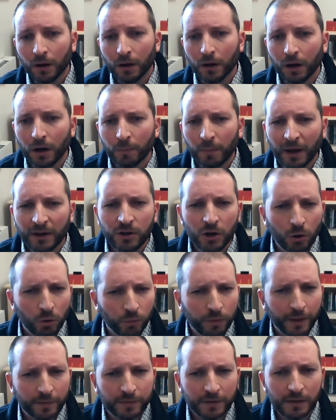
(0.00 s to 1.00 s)
I
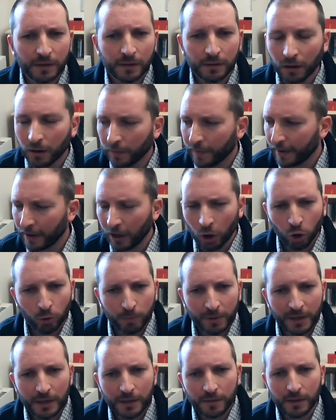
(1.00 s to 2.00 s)
know that that
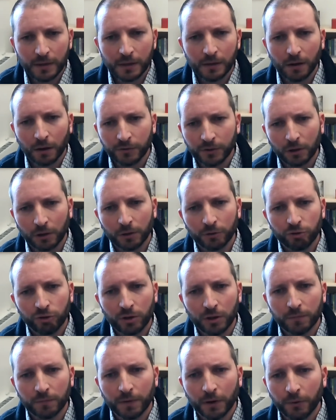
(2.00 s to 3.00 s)
OMI, the
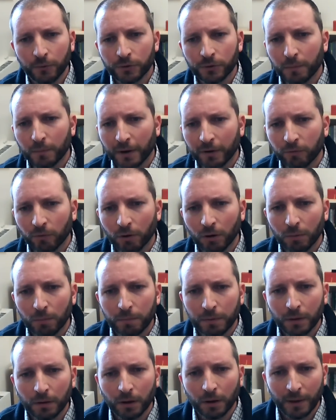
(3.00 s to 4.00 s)
ontology of host
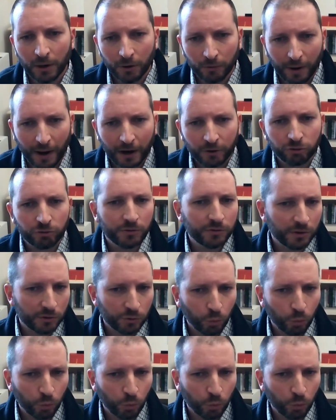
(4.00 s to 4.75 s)
microbe interactions,